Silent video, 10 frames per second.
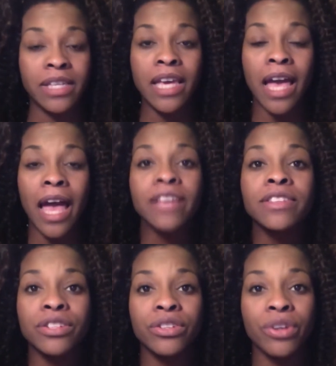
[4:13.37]
He
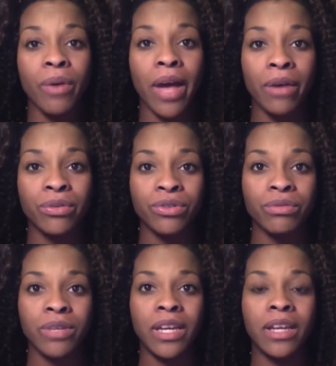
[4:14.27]
has to know how to
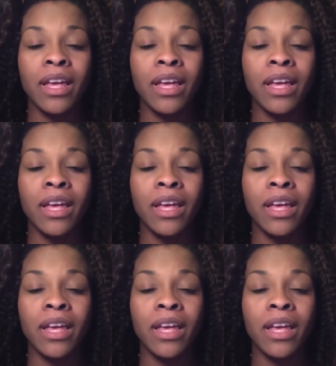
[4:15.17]
read,